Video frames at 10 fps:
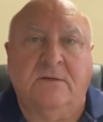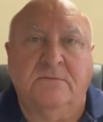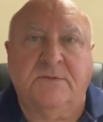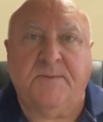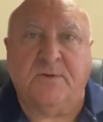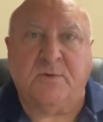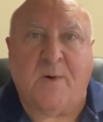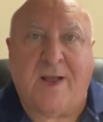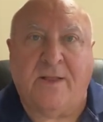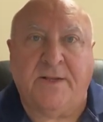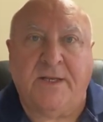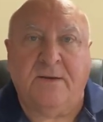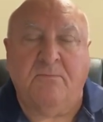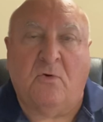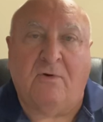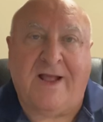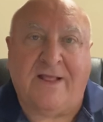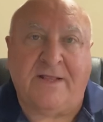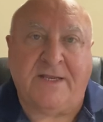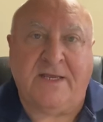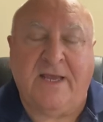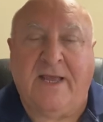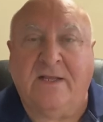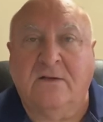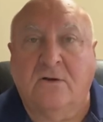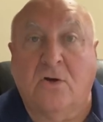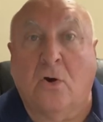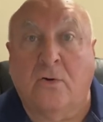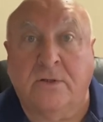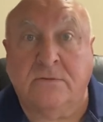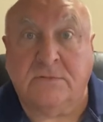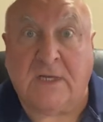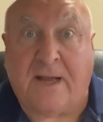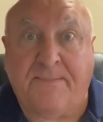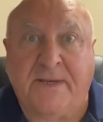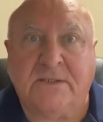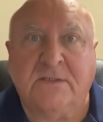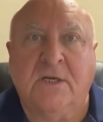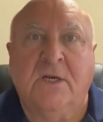spirituality, morality, and current topics.